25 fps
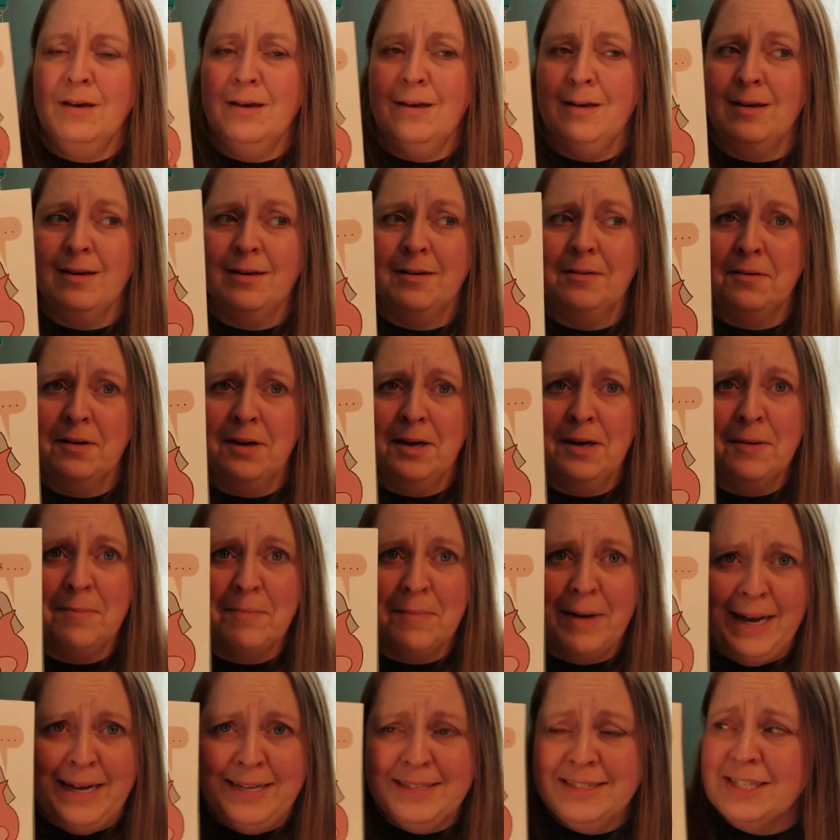Oh, a
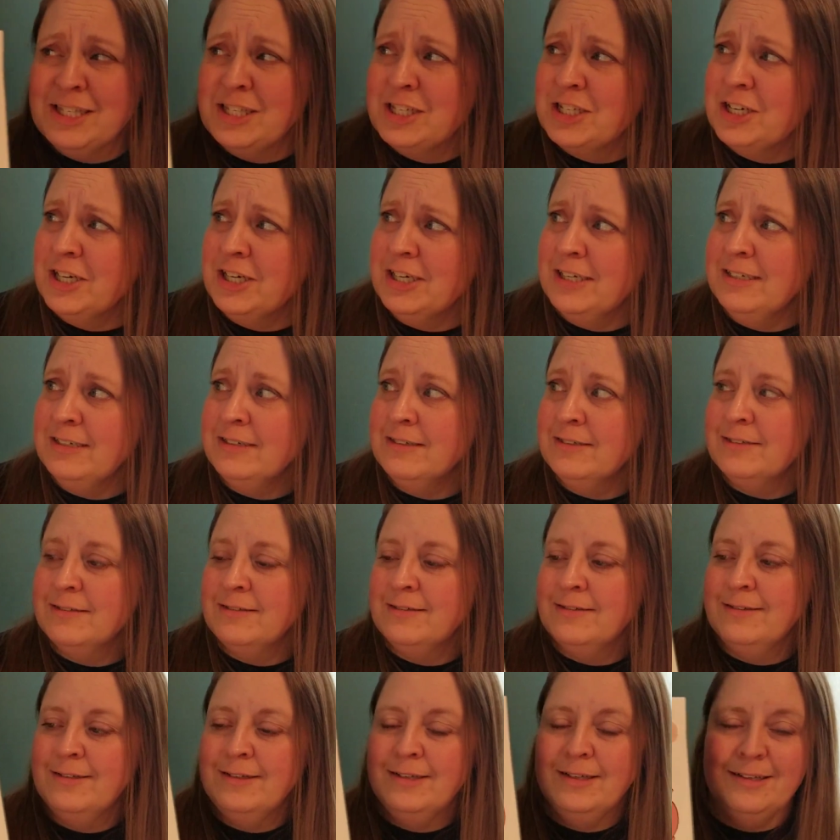monster?
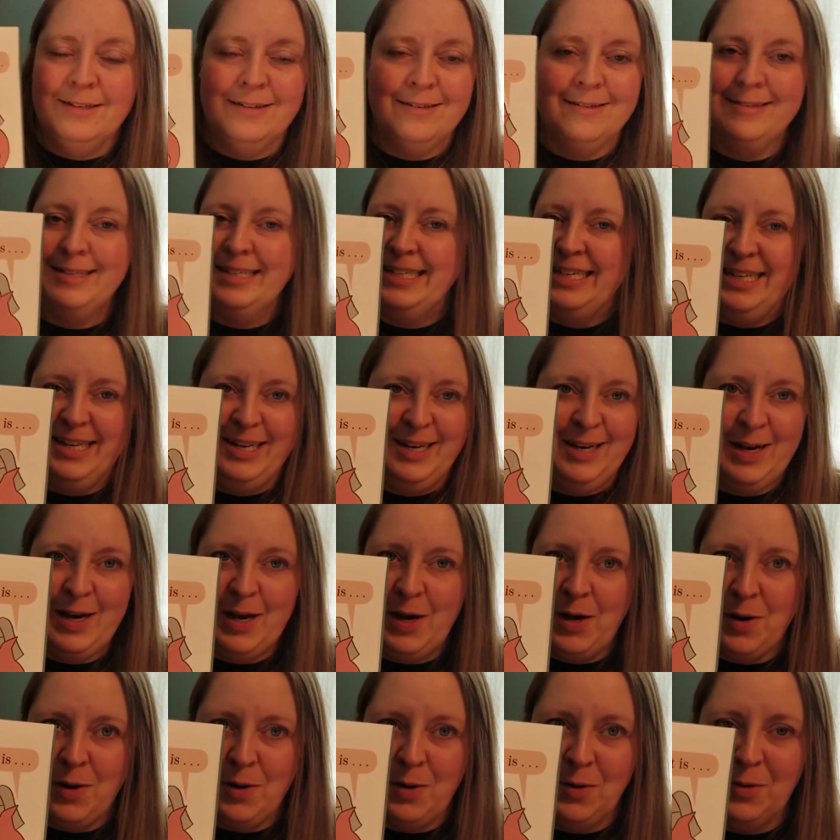
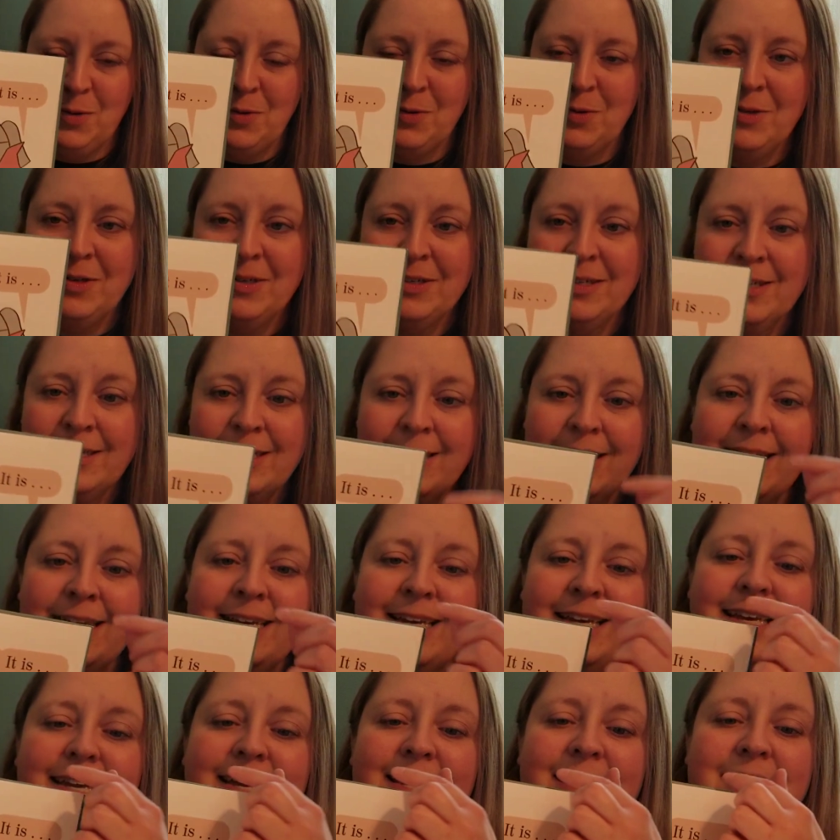No,
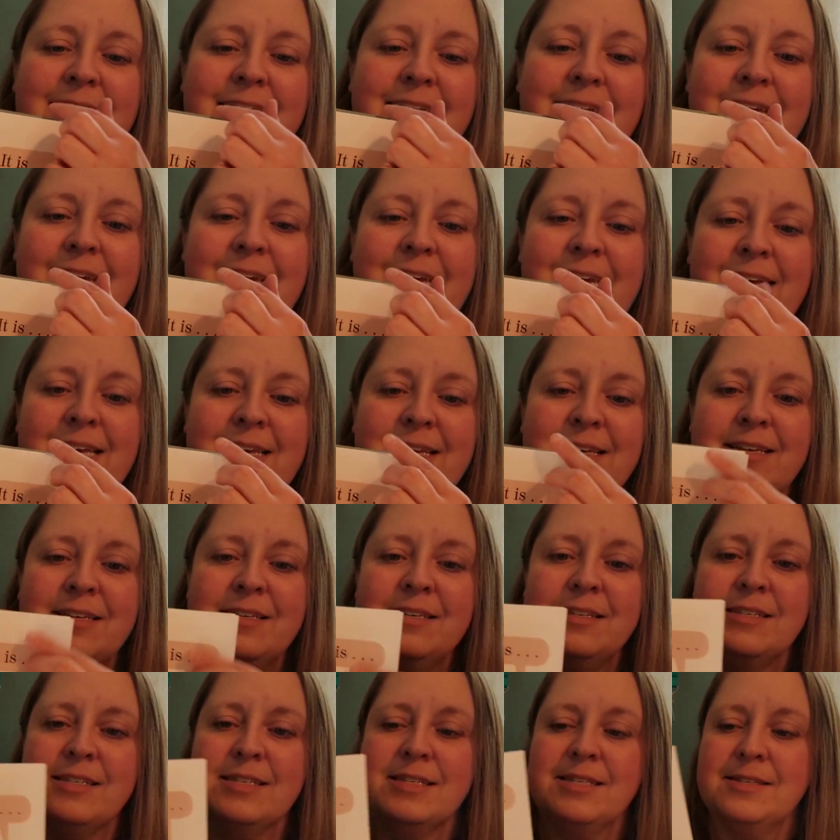it
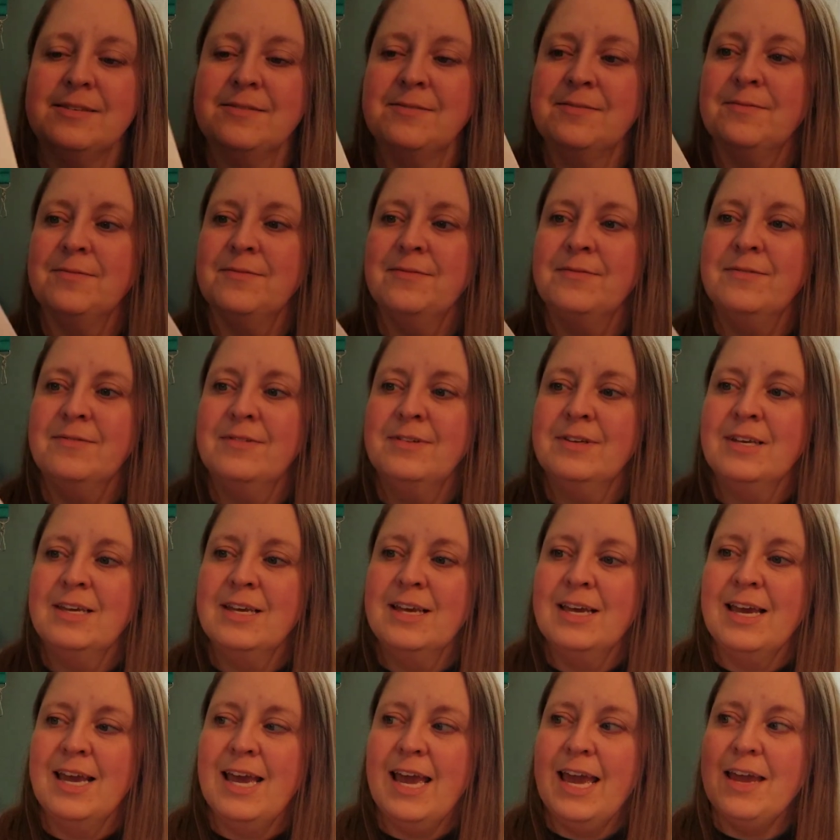is
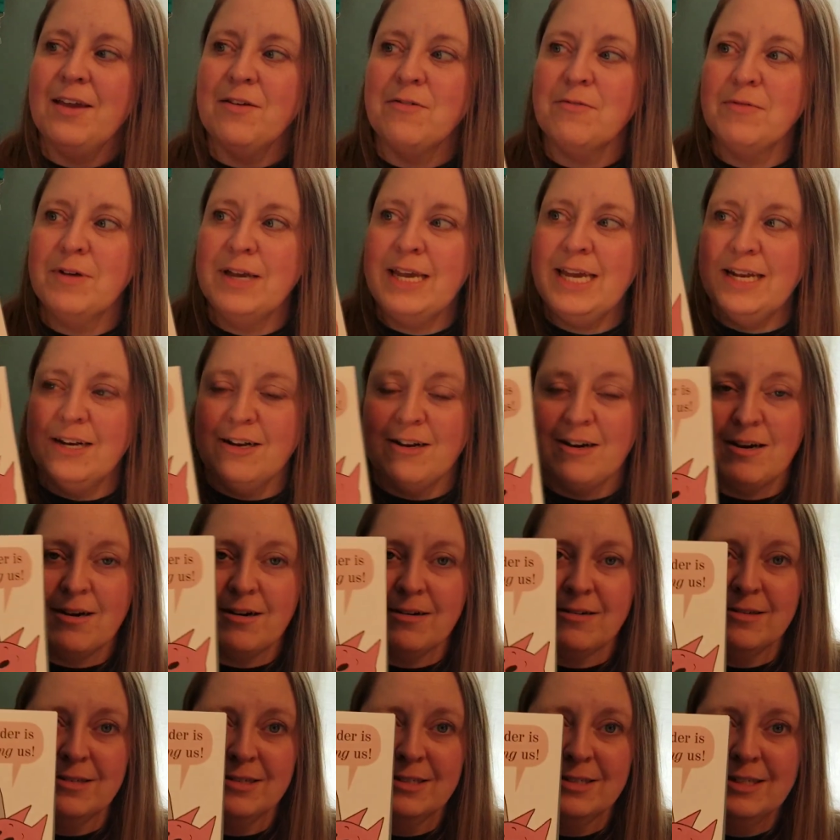a
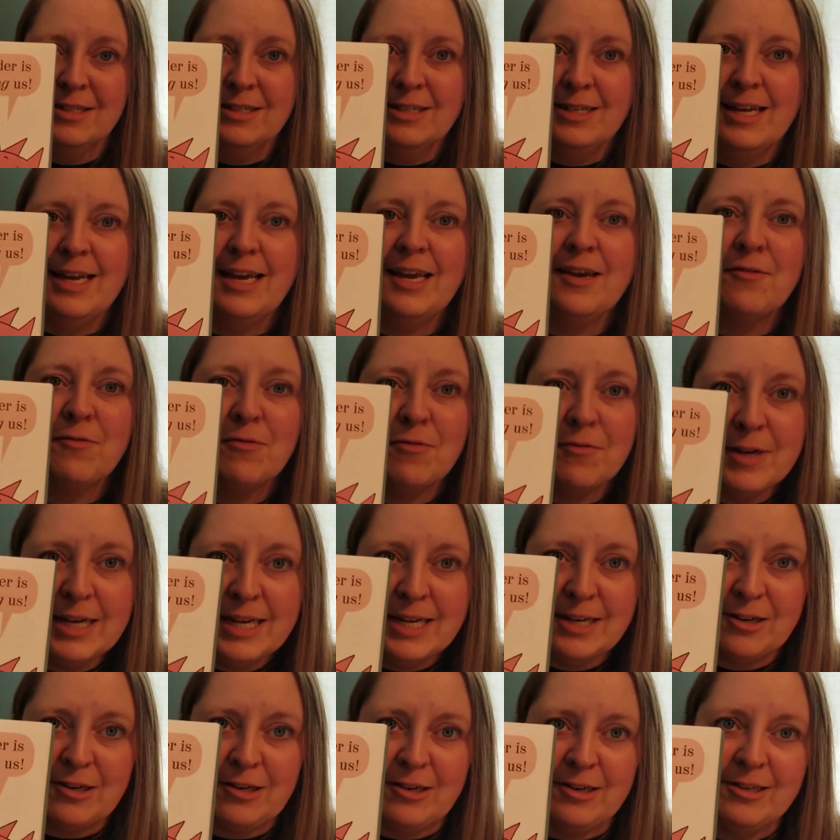reader. A
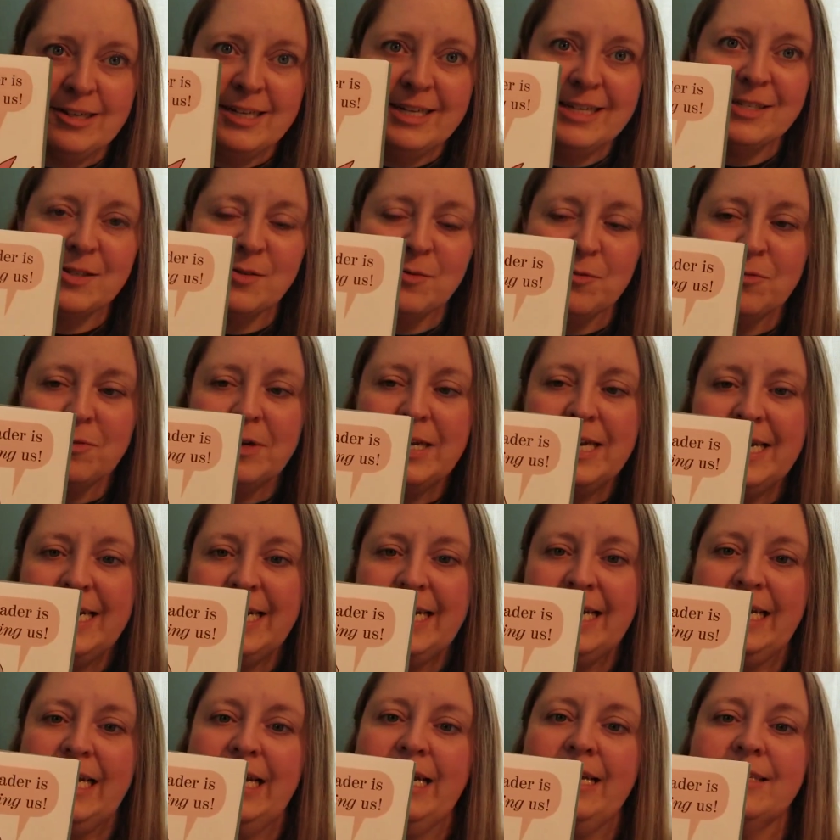reader is
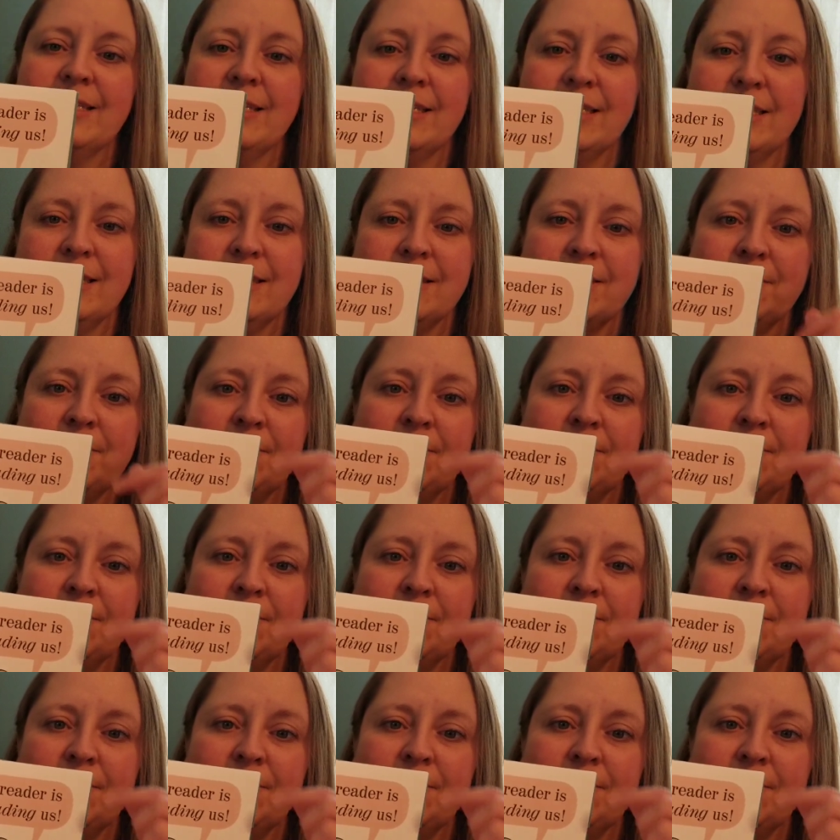reading us.